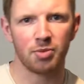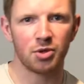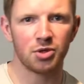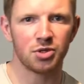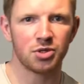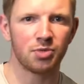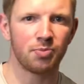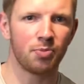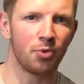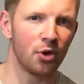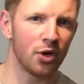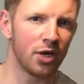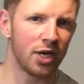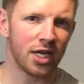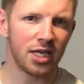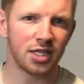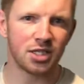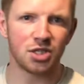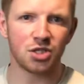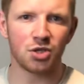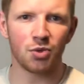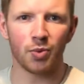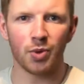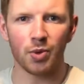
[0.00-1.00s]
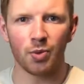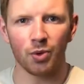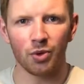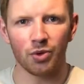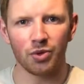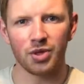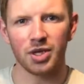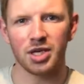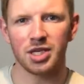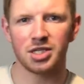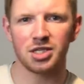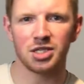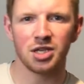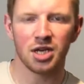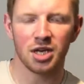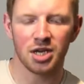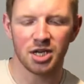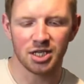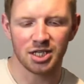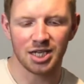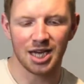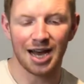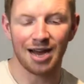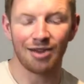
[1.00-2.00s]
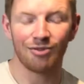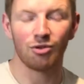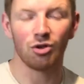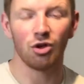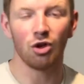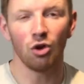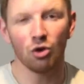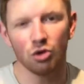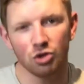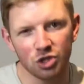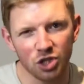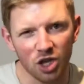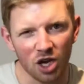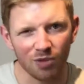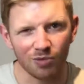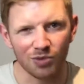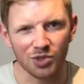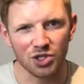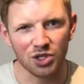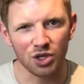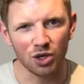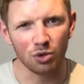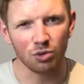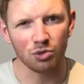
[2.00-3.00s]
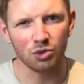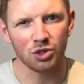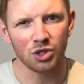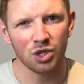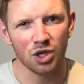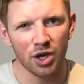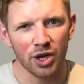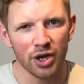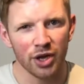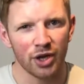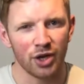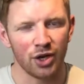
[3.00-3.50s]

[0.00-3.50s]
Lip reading: because the point is that we want this to have long-term results,